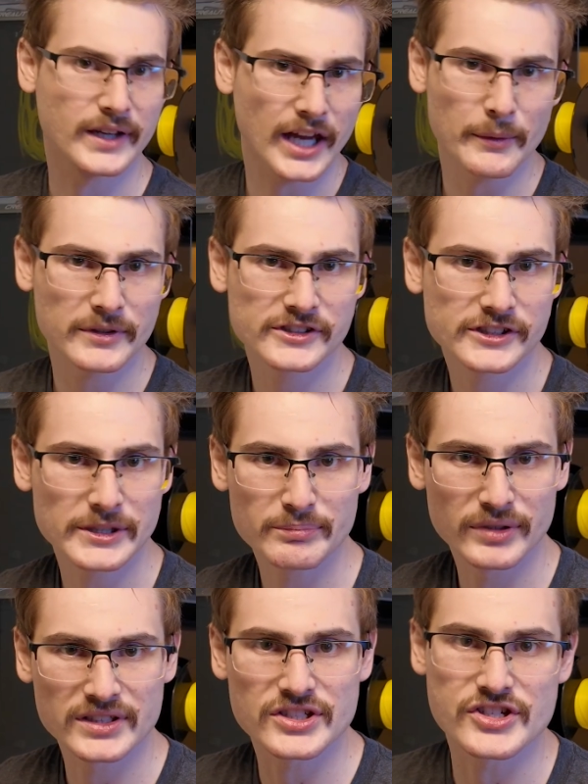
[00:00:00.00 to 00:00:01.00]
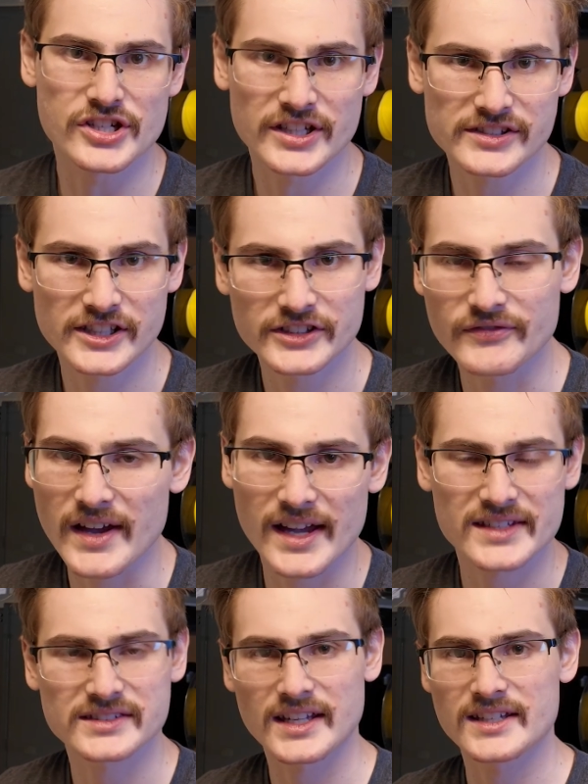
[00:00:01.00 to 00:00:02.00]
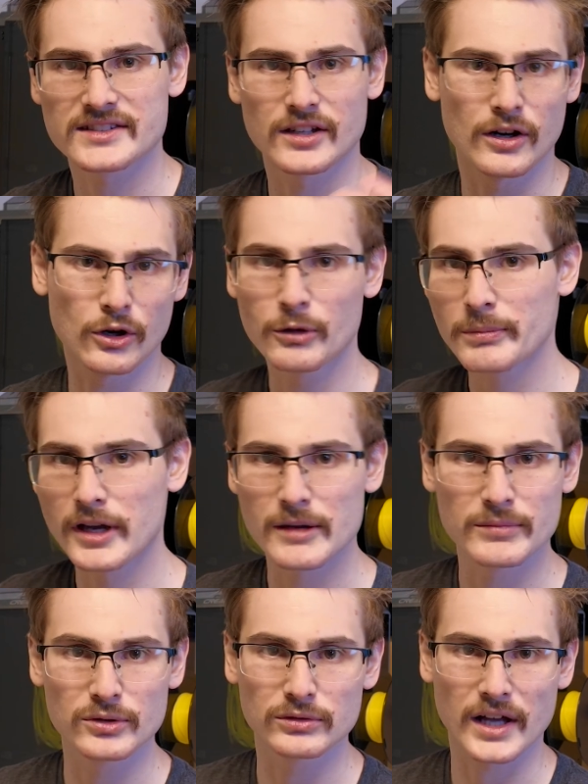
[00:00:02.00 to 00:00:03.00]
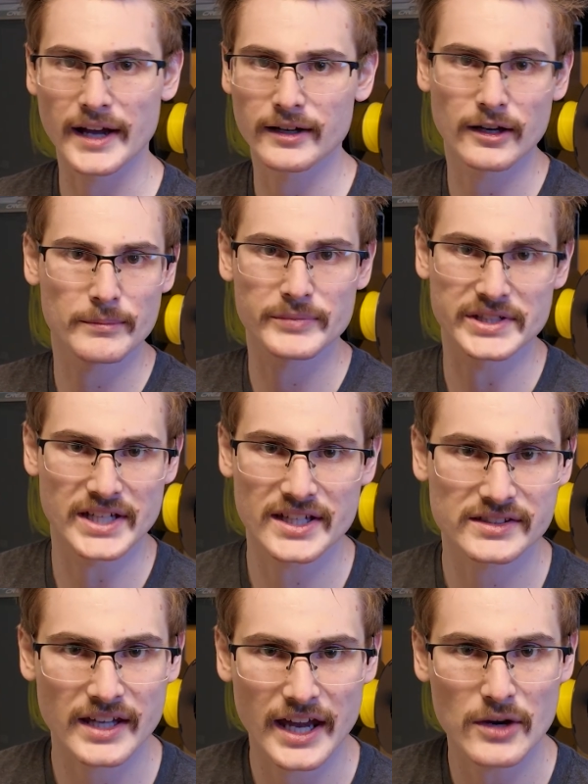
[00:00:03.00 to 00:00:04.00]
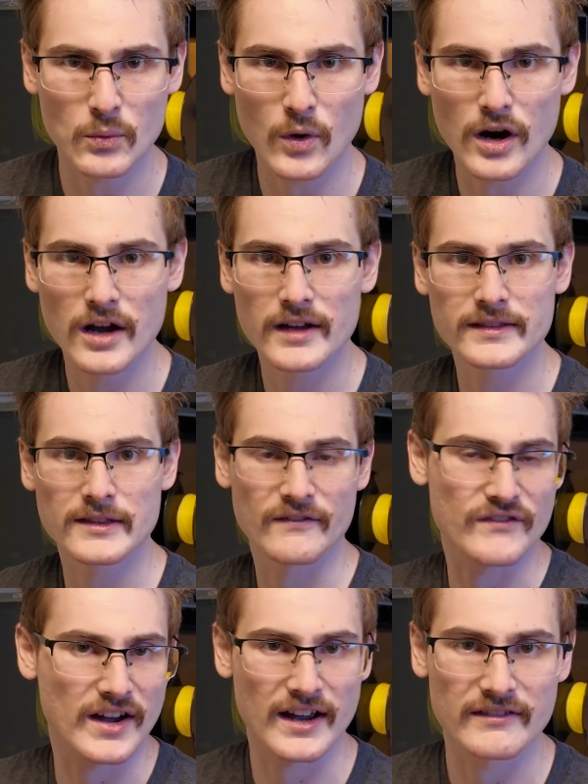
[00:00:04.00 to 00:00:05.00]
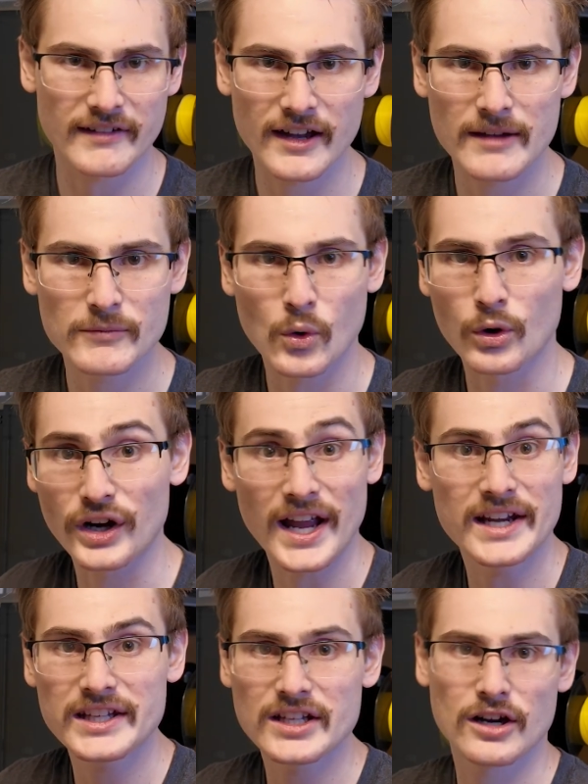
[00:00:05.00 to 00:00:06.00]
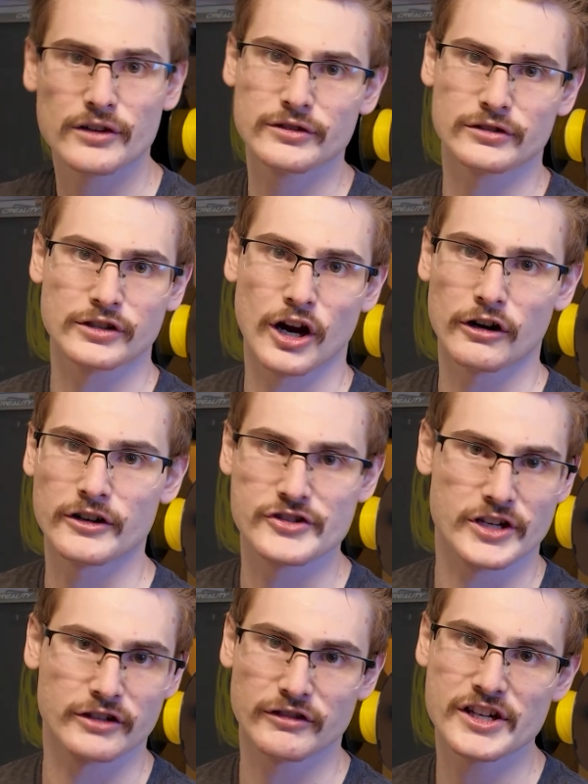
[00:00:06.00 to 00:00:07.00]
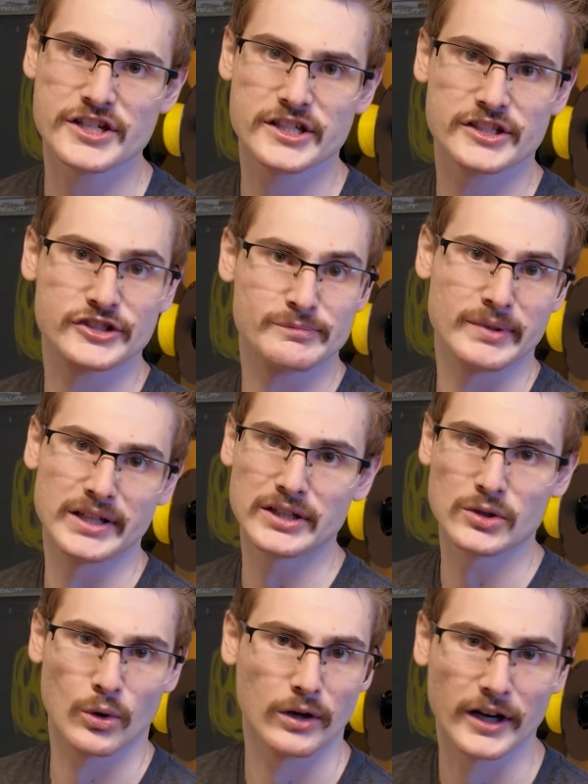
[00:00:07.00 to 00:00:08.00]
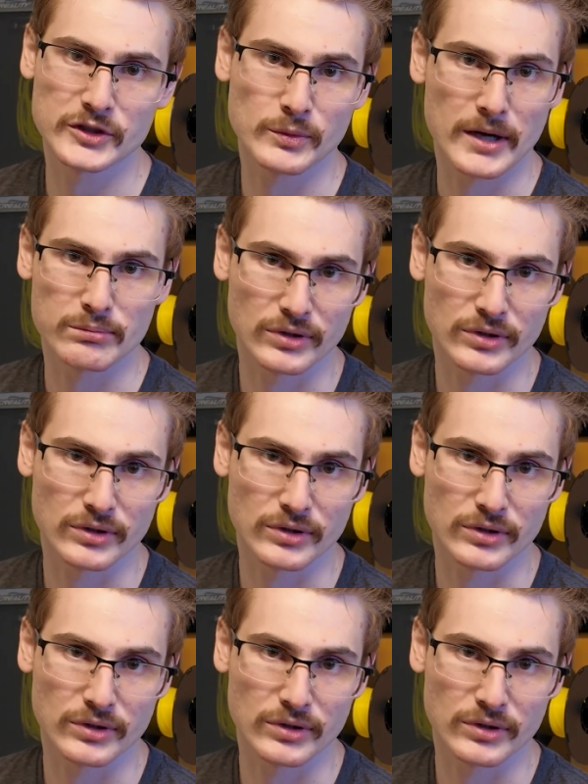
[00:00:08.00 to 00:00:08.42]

The K1C prints just as fast as the whole bamboo lineup, the SK1, the 5M, or any other current generation speedy Core XY